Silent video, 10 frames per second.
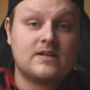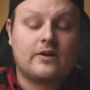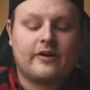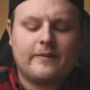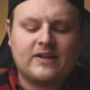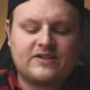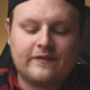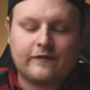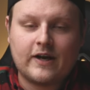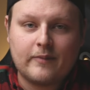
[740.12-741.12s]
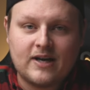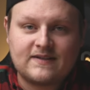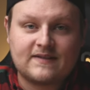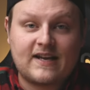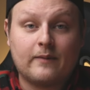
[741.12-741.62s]
So I already mentioned the frame
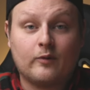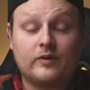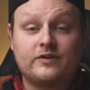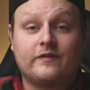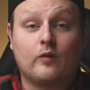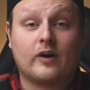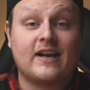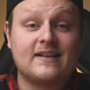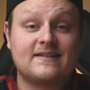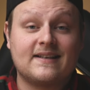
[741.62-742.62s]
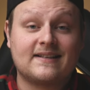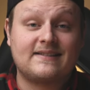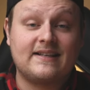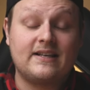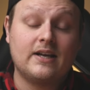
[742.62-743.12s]
rates. This camera will do 4K
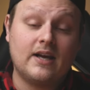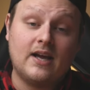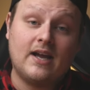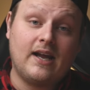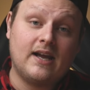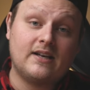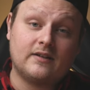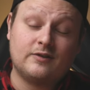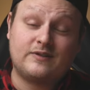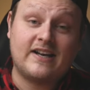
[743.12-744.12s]
60, and it'll do